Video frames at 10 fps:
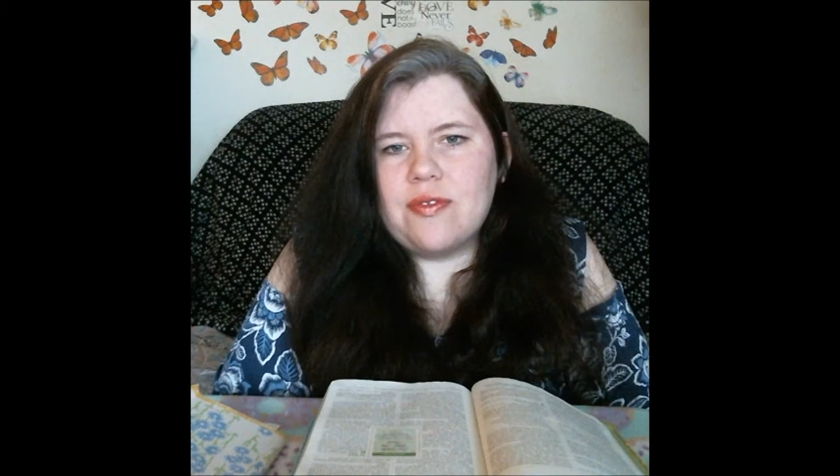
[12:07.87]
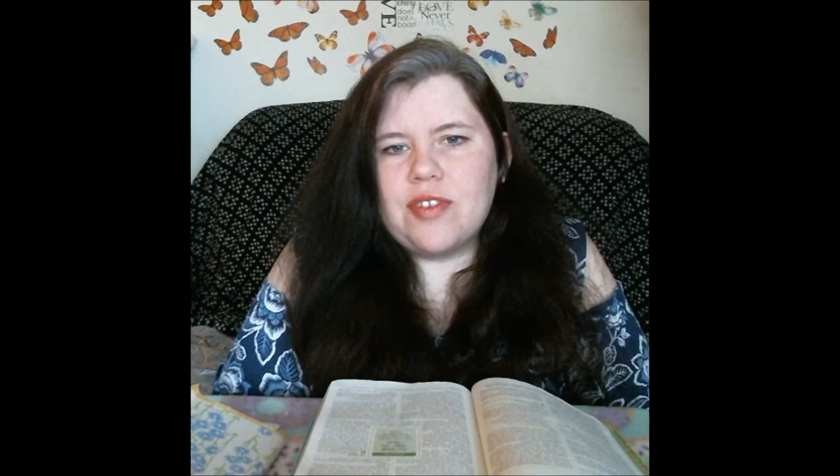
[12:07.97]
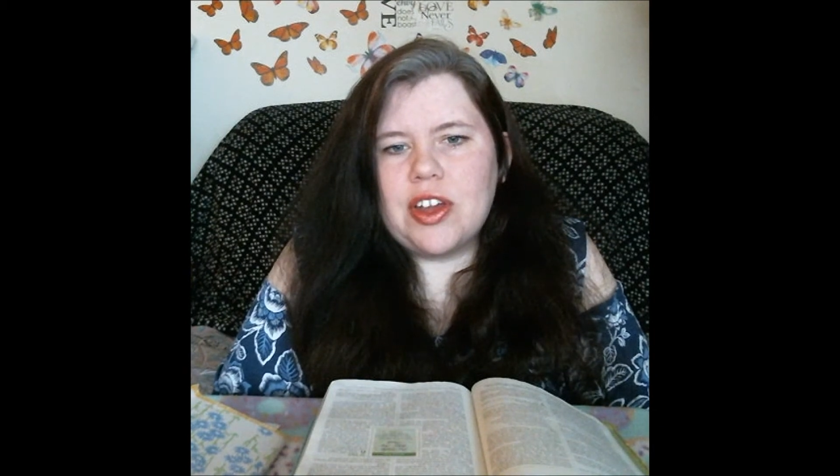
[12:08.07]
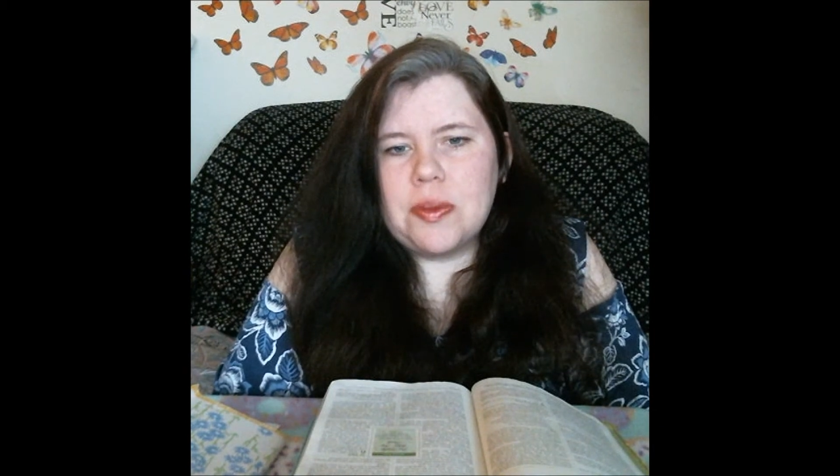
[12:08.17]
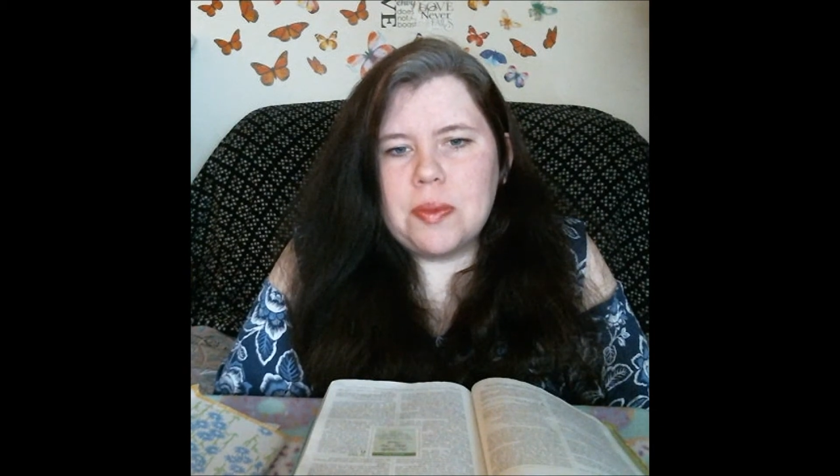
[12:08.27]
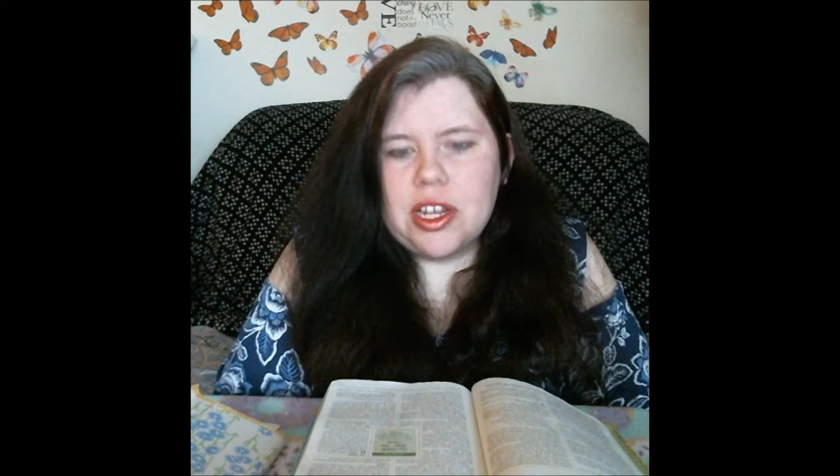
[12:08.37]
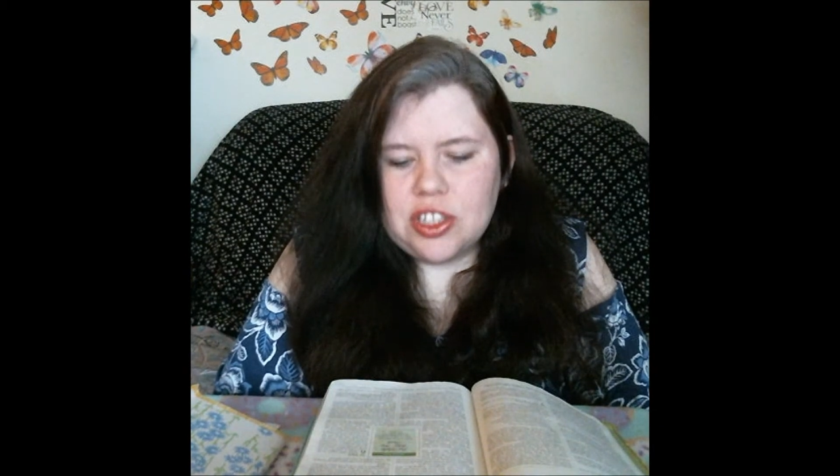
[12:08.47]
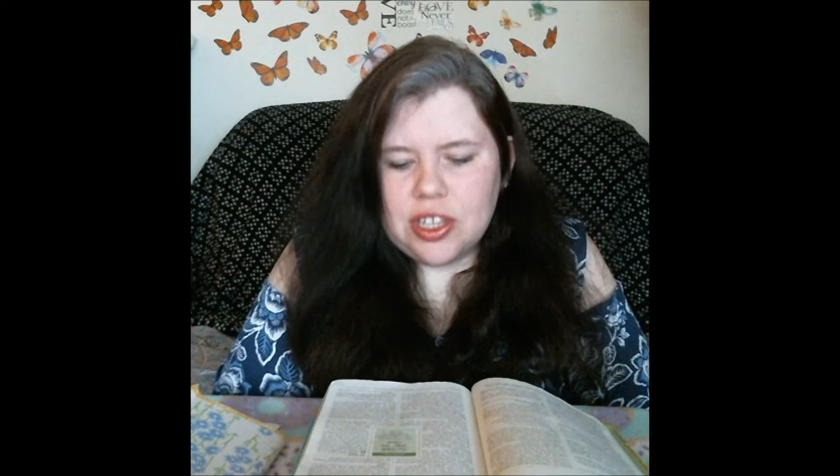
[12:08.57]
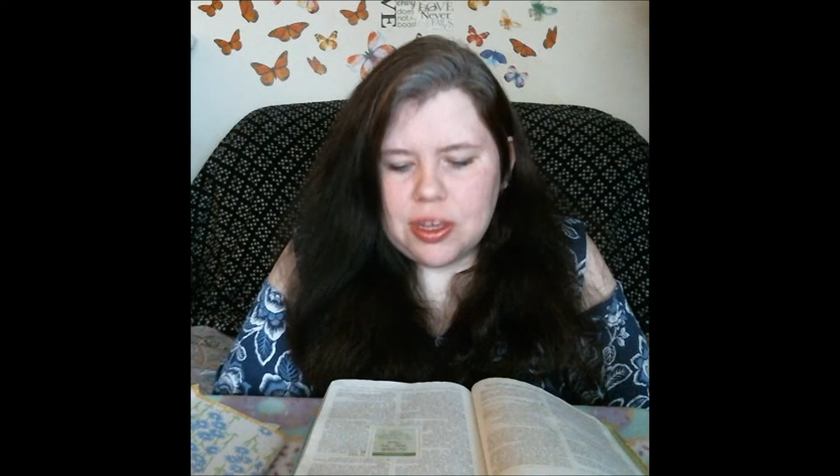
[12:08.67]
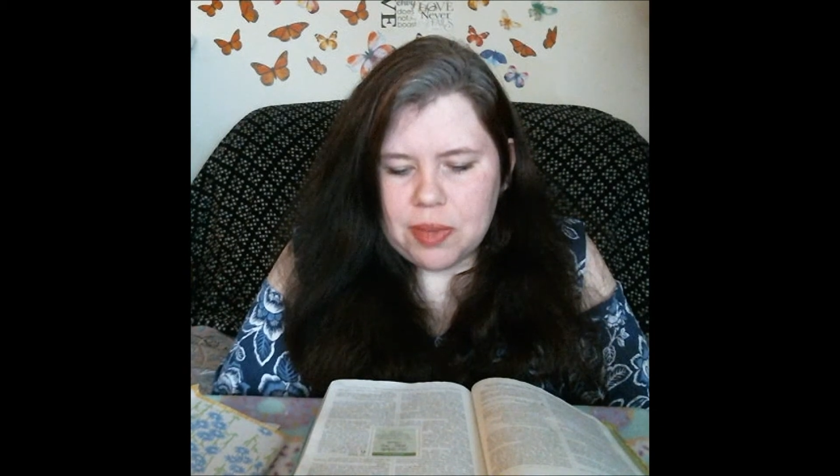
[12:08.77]
very
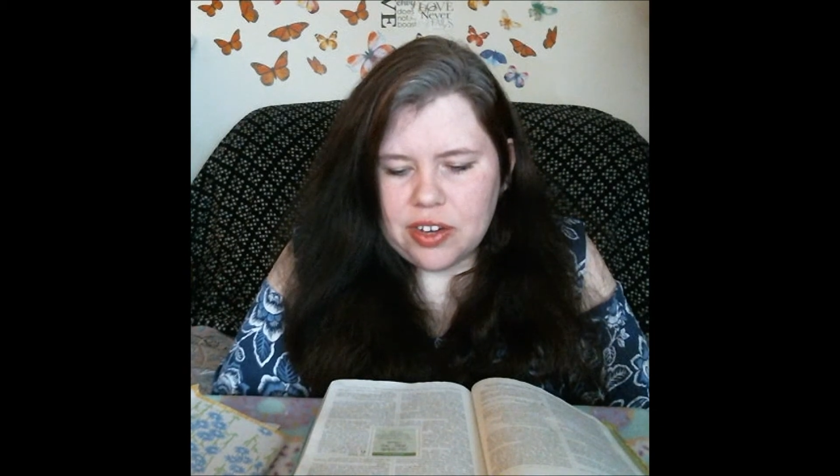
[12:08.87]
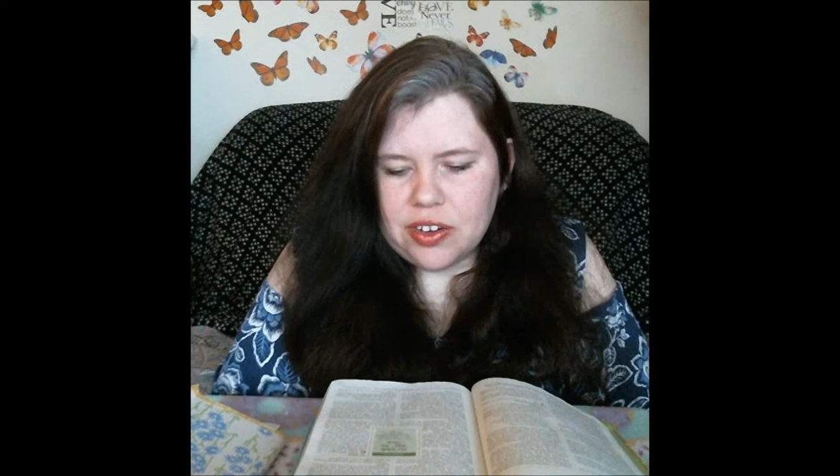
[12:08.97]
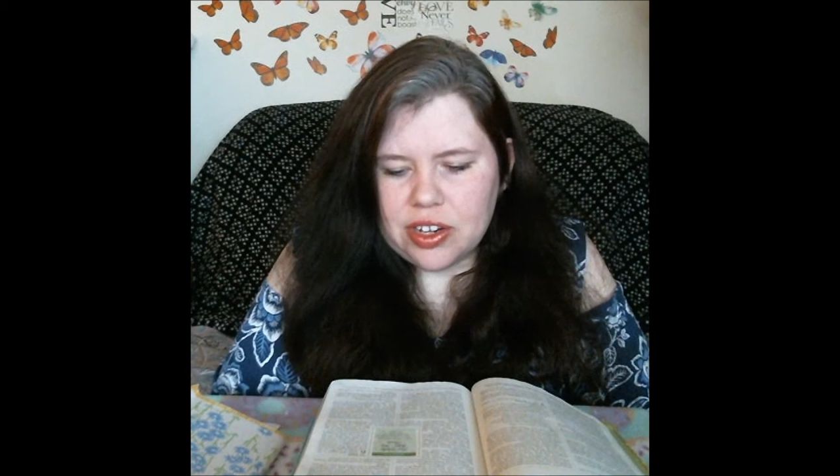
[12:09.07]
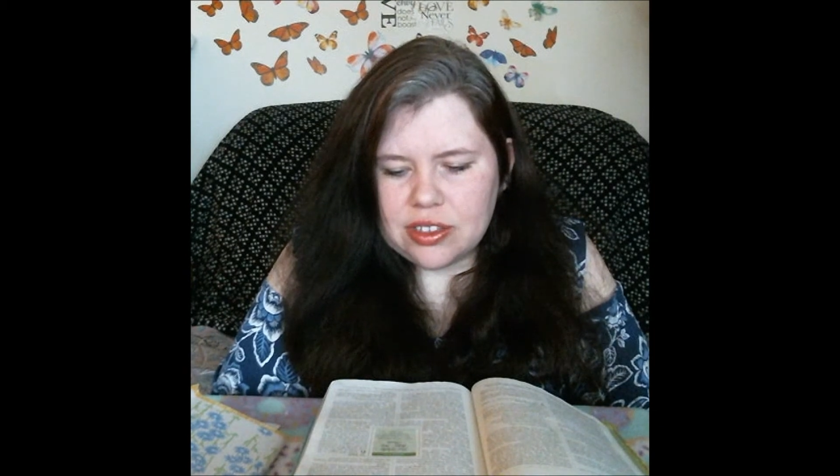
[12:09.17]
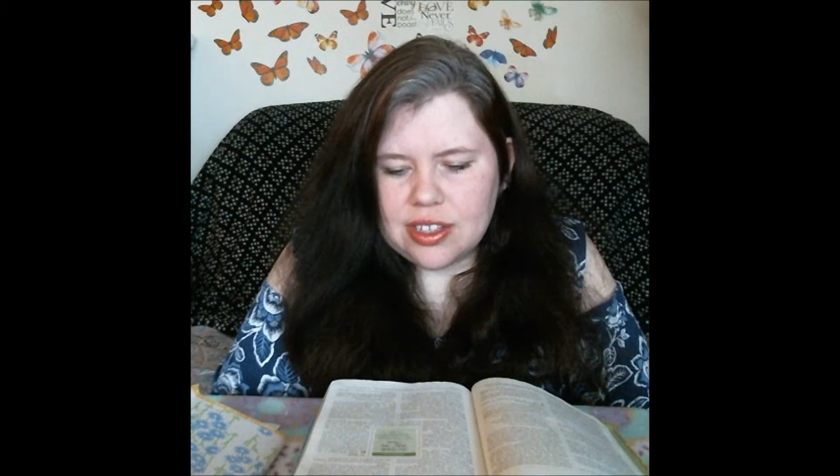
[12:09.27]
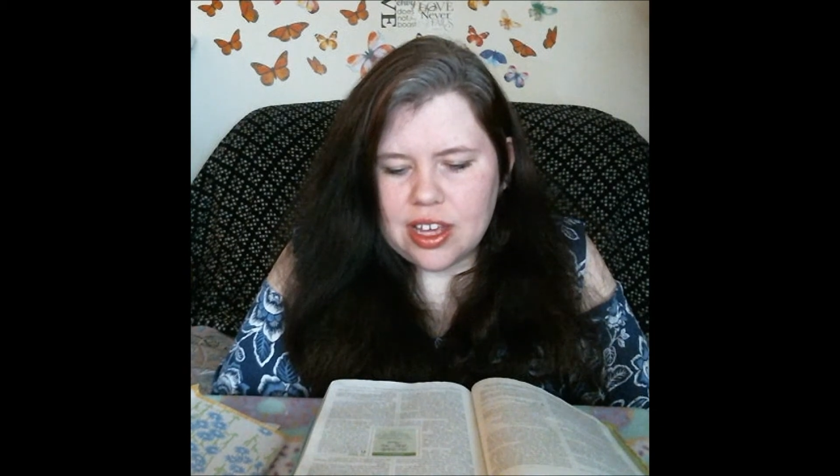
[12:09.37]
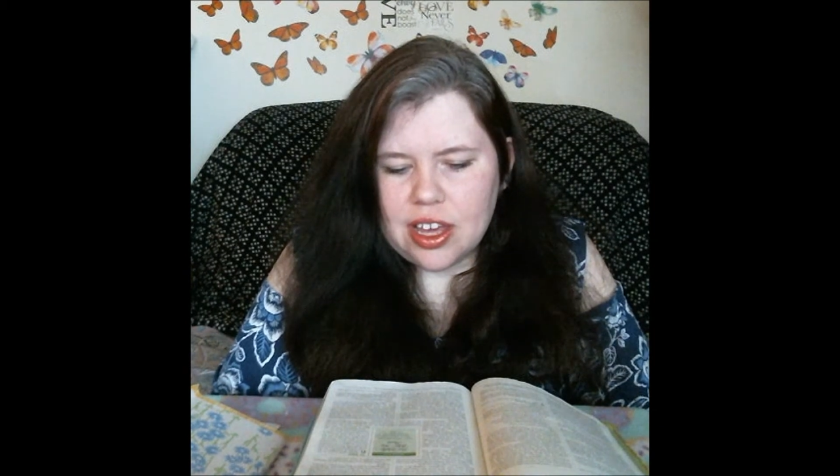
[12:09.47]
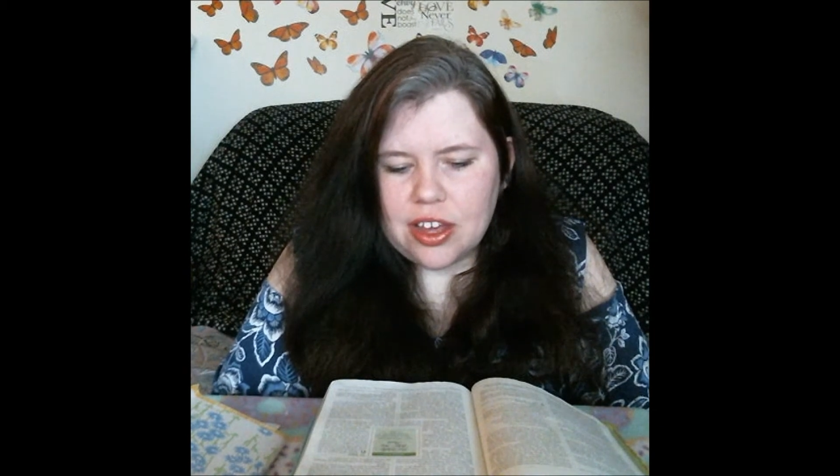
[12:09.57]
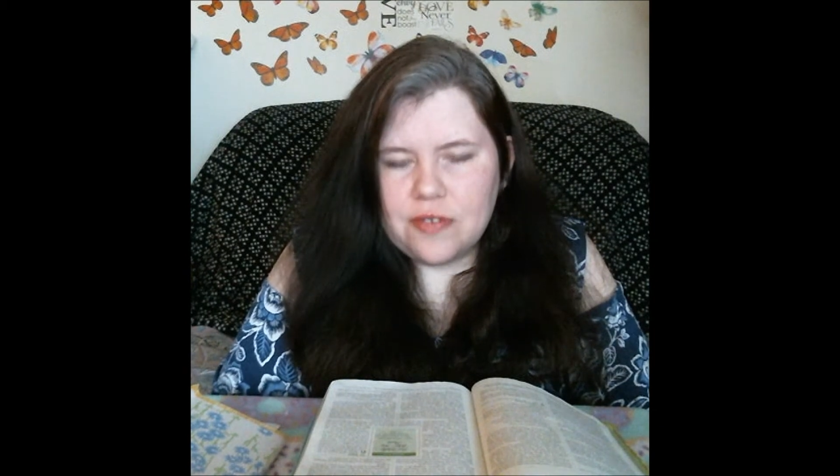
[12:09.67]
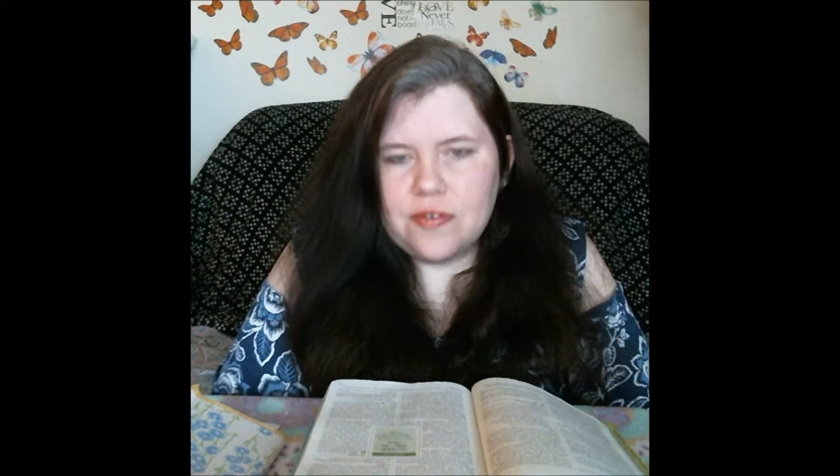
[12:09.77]
much the appearance
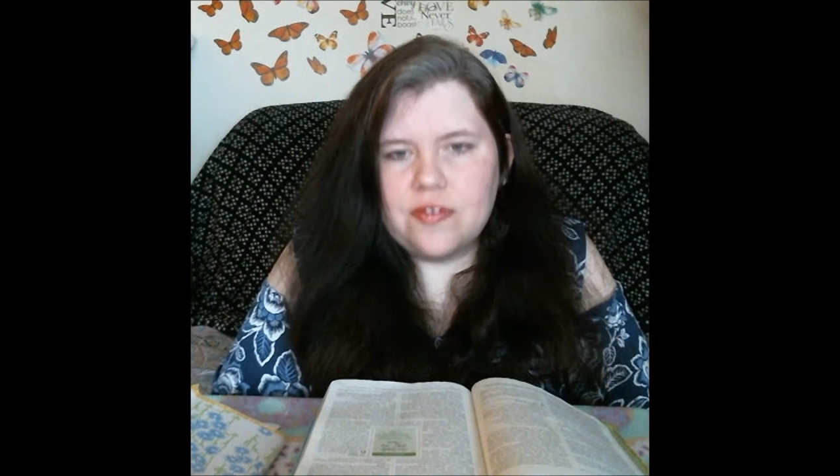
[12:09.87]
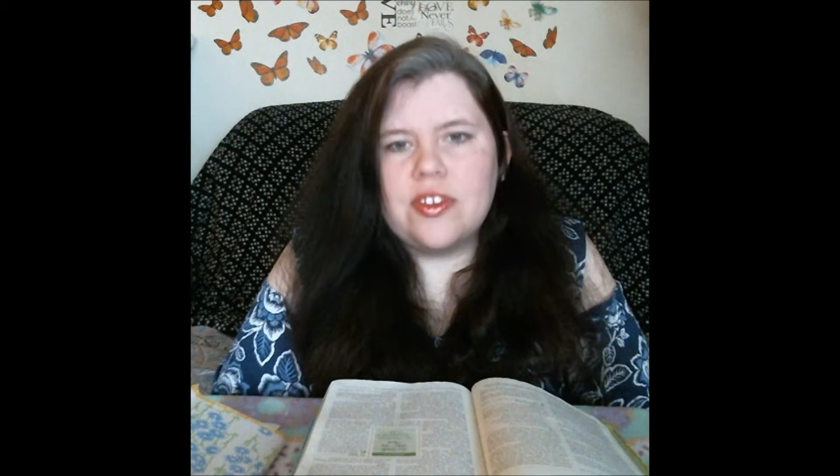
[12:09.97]
of